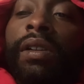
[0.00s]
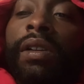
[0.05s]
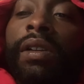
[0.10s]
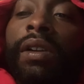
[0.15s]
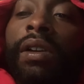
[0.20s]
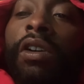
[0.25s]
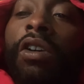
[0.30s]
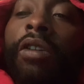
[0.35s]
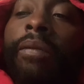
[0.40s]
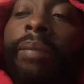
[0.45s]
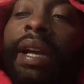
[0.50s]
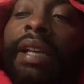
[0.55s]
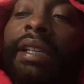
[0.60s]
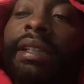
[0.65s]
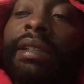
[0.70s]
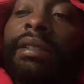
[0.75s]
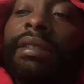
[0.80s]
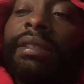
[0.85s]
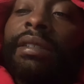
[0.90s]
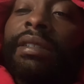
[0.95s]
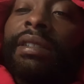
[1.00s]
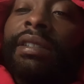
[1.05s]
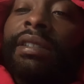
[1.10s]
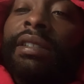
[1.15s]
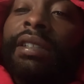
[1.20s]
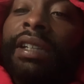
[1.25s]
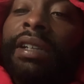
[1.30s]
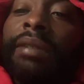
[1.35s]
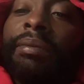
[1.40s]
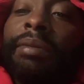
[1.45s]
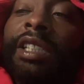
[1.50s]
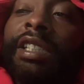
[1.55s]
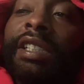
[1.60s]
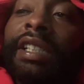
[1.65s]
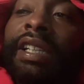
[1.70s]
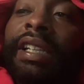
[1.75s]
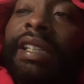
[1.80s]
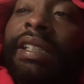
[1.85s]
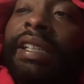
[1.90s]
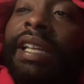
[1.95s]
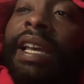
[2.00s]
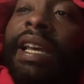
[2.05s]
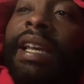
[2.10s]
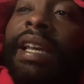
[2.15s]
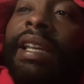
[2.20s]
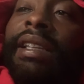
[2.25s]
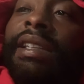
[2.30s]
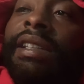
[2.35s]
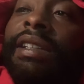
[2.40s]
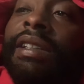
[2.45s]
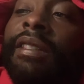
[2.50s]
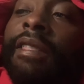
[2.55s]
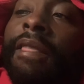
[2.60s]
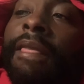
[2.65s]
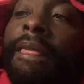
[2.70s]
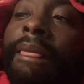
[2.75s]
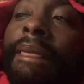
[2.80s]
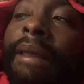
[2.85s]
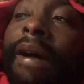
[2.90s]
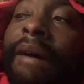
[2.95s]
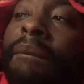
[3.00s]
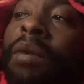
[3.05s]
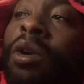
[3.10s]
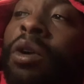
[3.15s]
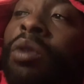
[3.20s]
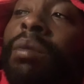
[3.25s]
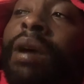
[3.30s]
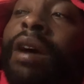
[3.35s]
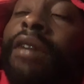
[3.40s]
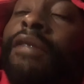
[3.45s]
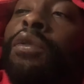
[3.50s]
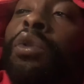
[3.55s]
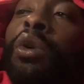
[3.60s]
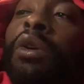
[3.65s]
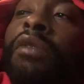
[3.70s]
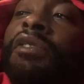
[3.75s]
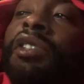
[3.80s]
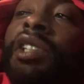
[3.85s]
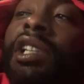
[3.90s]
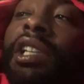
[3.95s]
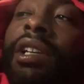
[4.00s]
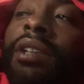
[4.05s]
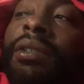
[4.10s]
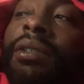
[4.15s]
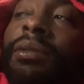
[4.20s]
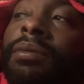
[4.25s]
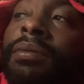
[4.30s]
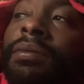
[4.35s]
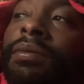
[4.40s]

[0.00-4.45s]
going back to me saying that I'm on my fourth GM.